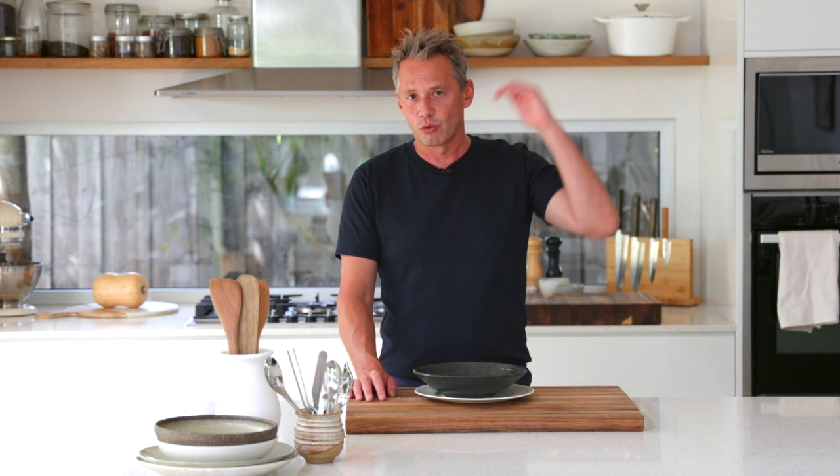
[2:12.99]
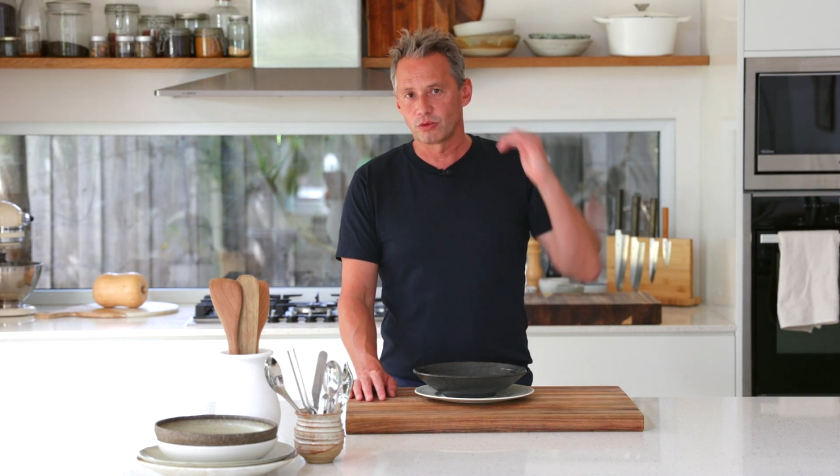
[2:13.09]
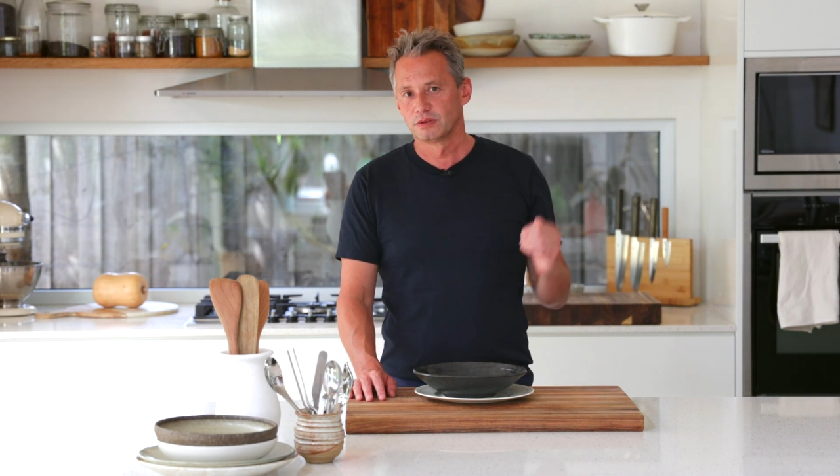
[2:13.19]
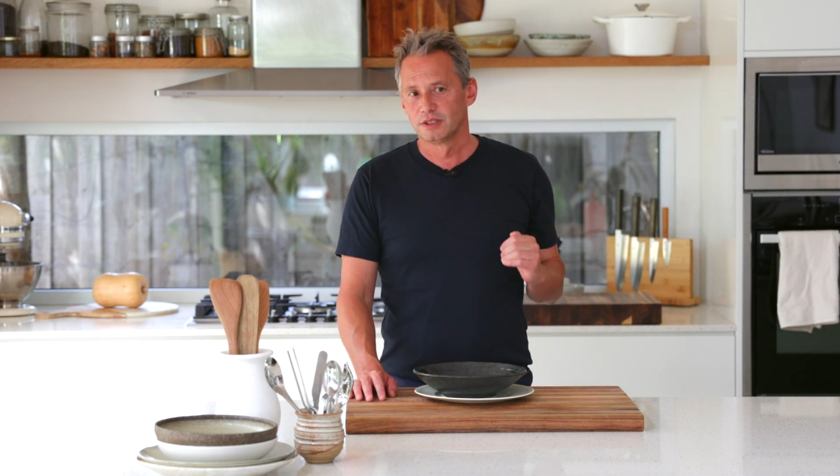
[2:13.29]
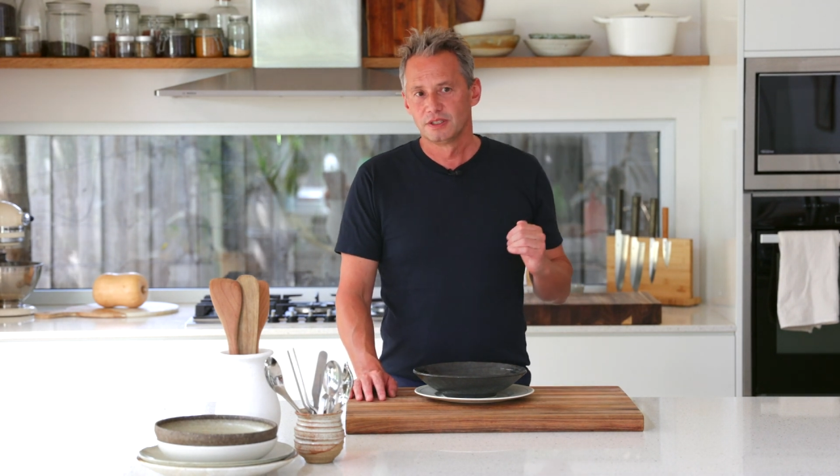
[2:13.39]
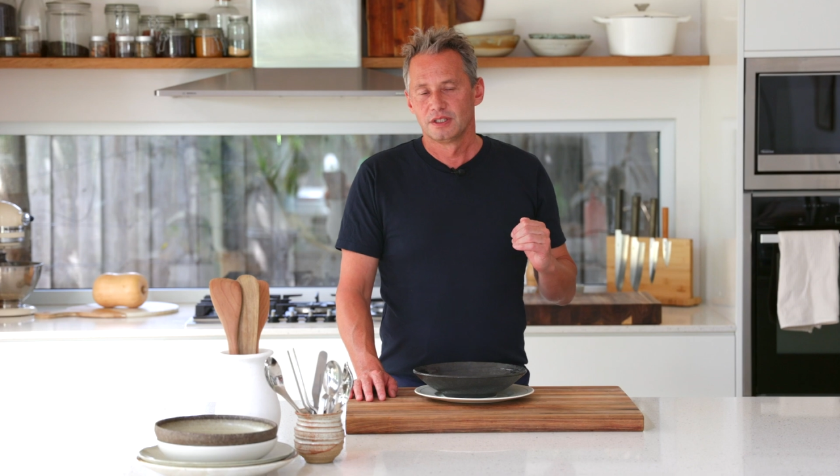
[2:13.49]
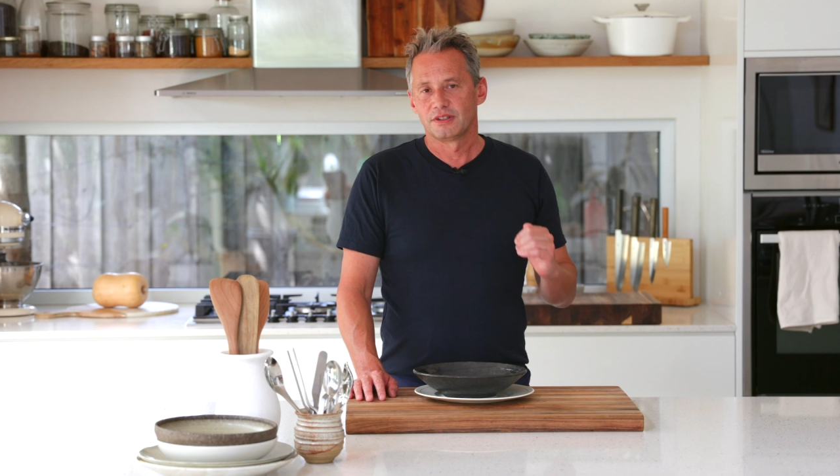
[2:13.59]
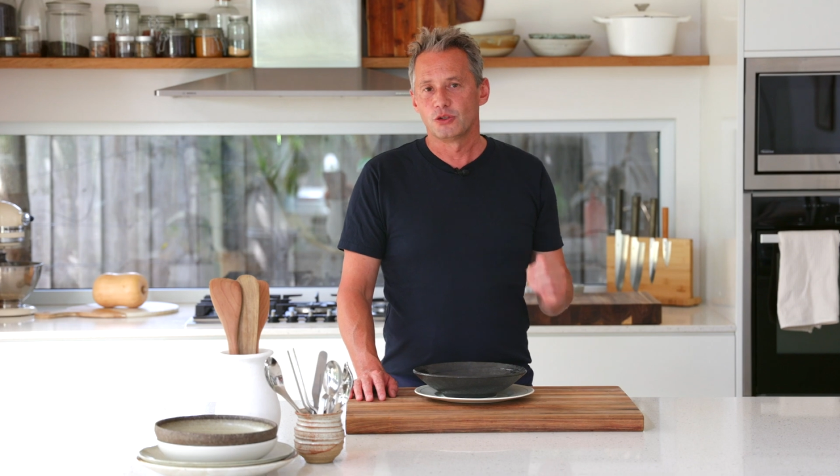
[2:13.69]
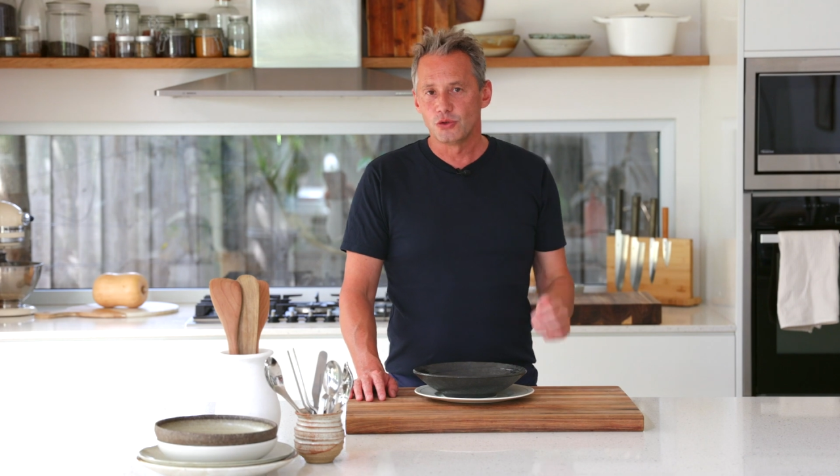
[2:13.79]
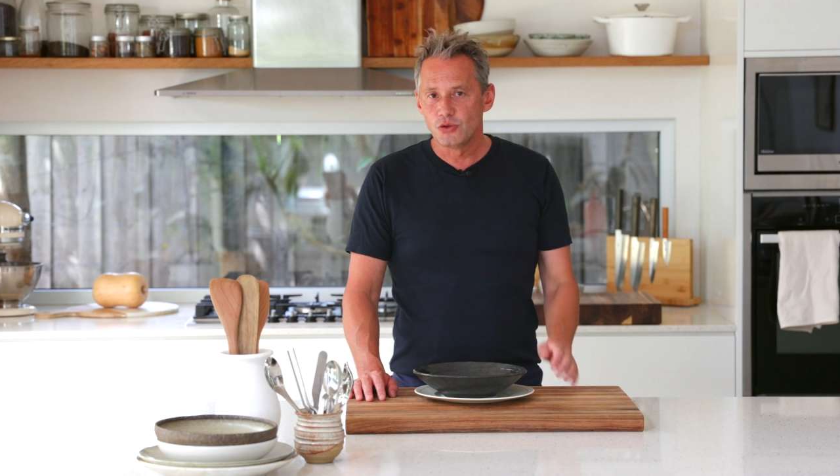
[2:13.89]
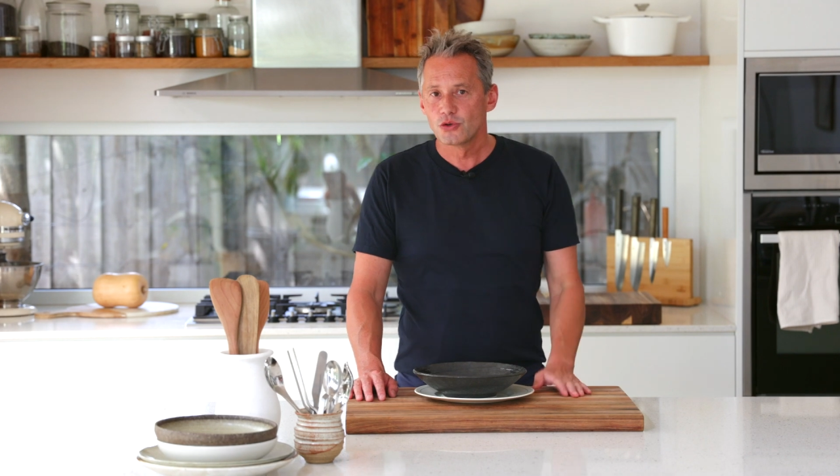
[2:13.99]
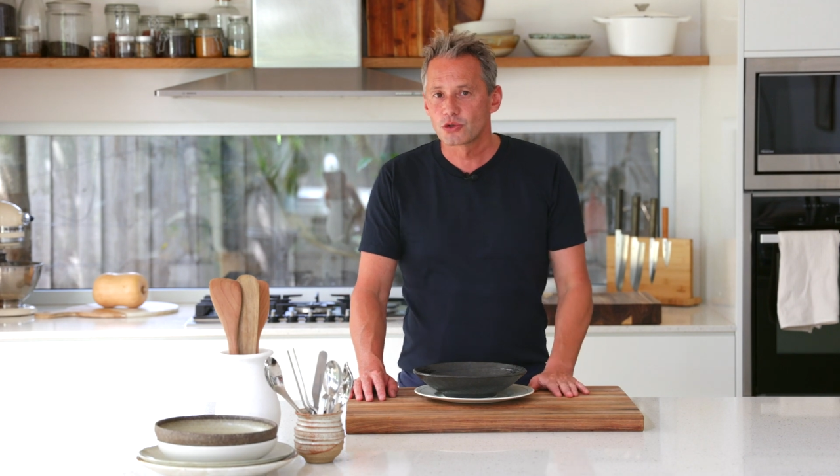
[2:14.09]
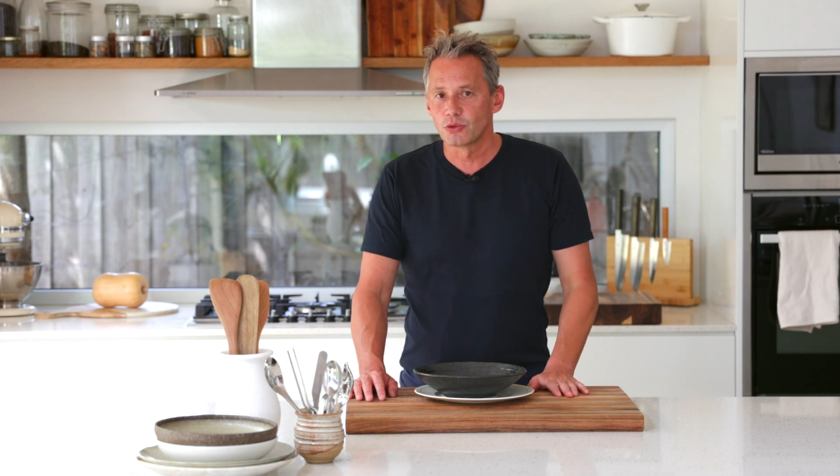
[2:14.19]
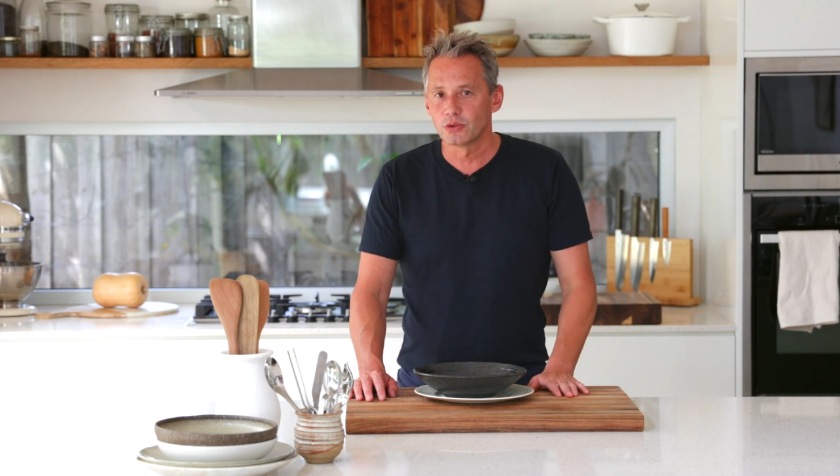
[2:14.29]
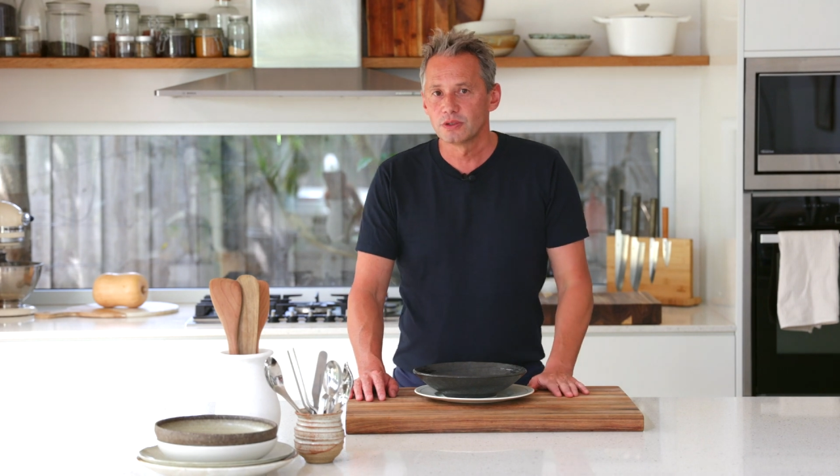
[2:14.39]
more than the
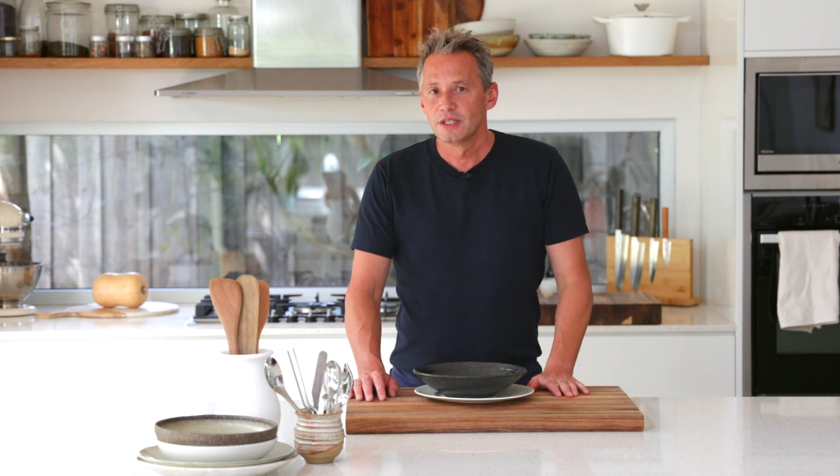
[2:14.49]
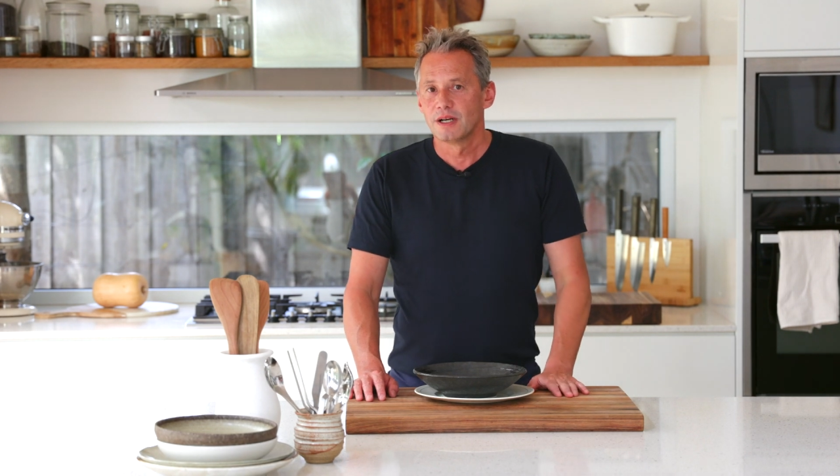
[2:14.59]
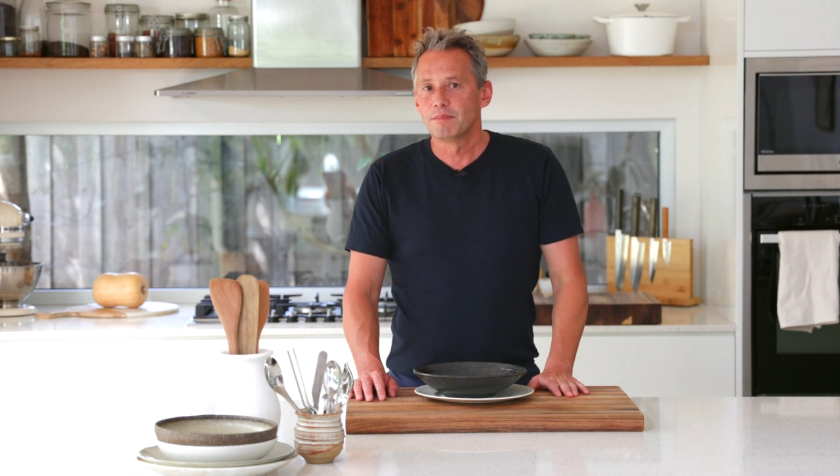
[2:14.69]
usual,